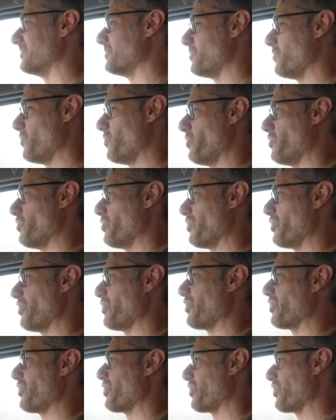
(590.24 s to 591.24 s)
Oh, this is
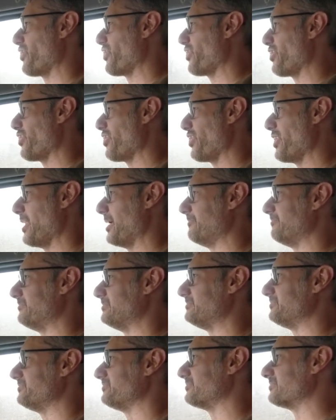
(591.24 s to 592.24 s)
so boring. I'm
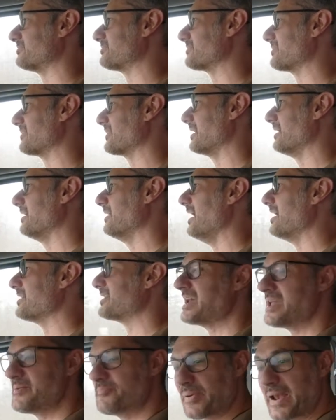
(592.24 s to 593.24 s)
so bored now.
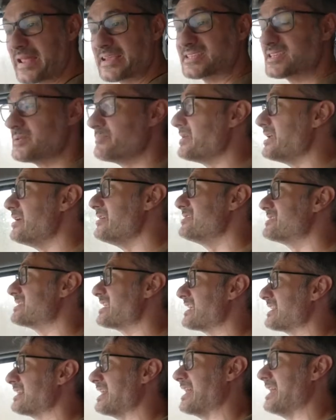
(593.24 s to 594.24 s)
Okay, play some
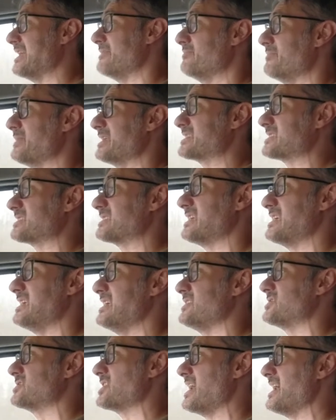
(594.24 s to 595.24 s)
music then, oh, Miss
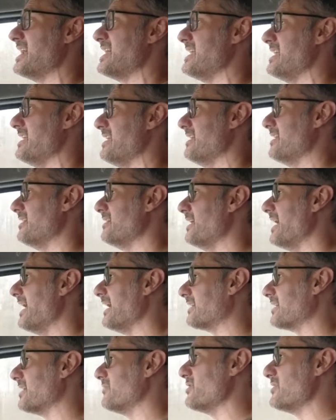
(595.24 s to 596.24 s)
DJ. Right,
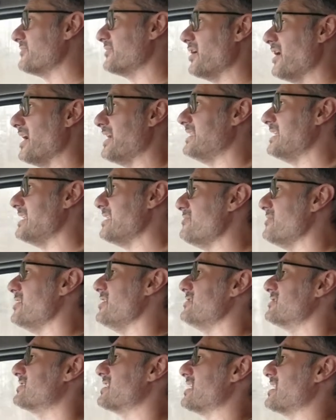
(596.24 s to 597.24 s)
How yeah. come we've not had any
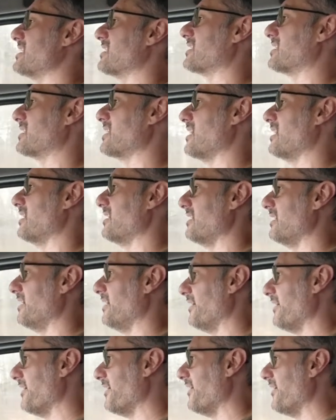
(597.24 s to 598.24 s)
music? Well,
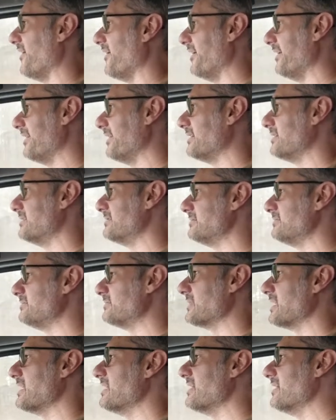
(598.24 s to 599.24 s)
because I don't
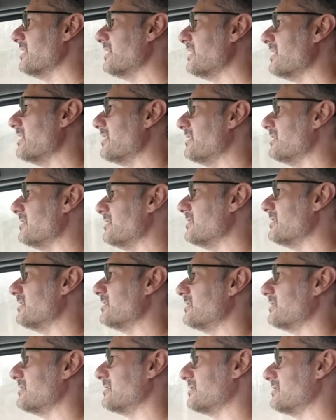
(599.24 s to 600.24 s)
know. I'm bored of my
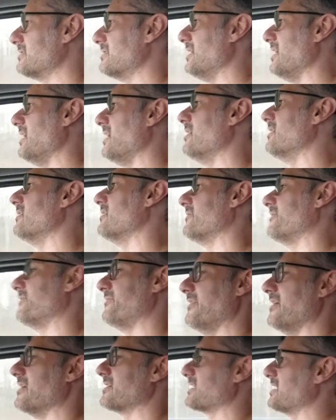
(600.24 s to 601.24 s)
music. Oh,
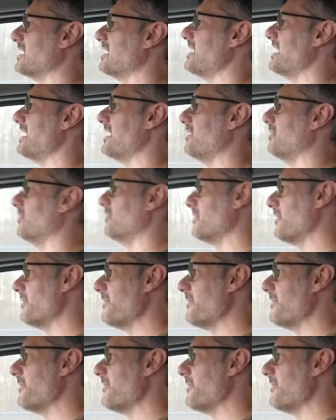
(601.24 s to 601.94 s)
fucking hell.